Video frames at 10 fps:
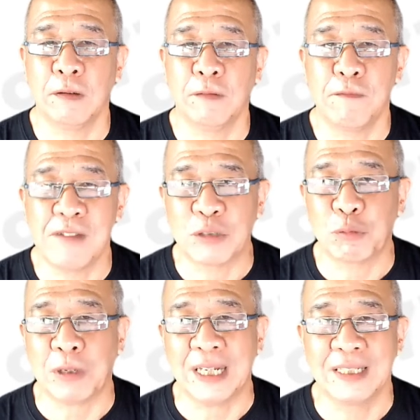fixed
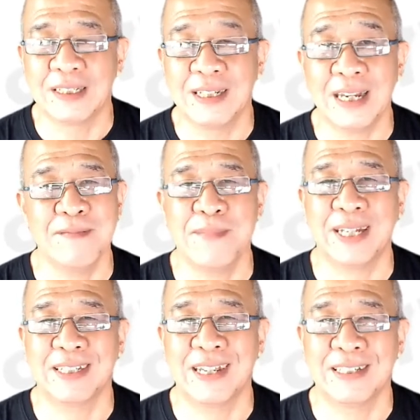rate, then it
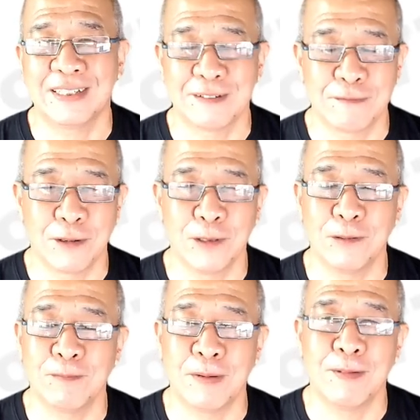makes sense for
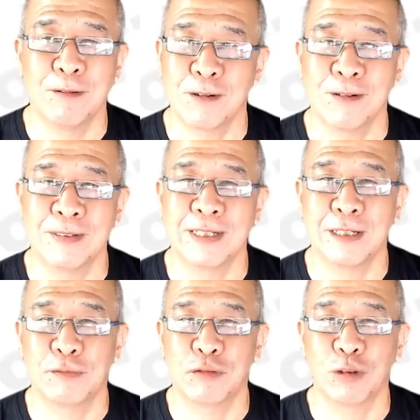you maybe to
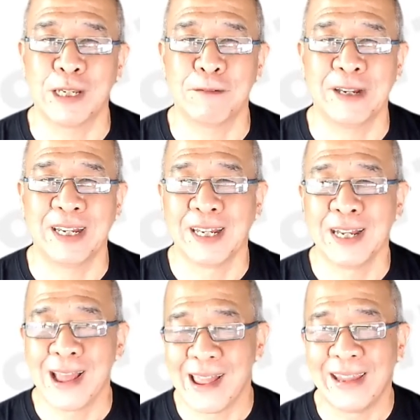consider floating rate.
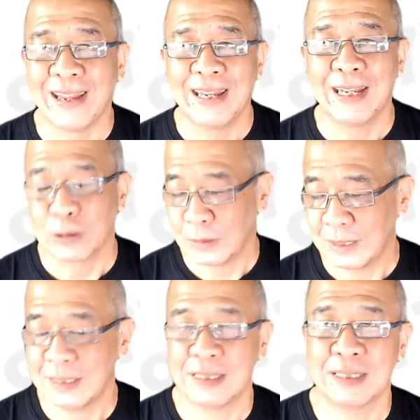Yeah, so
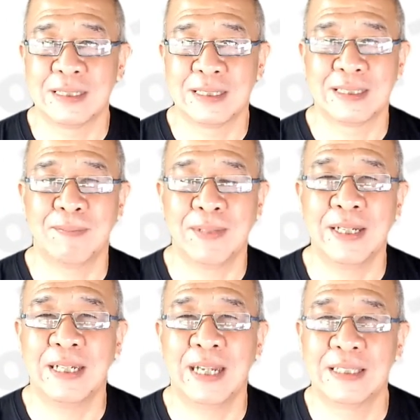this is
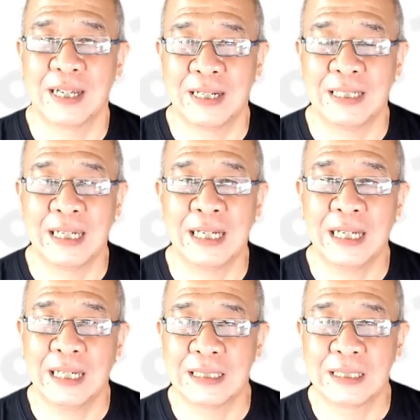something that I
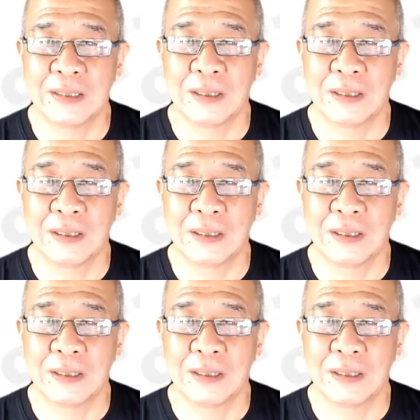think is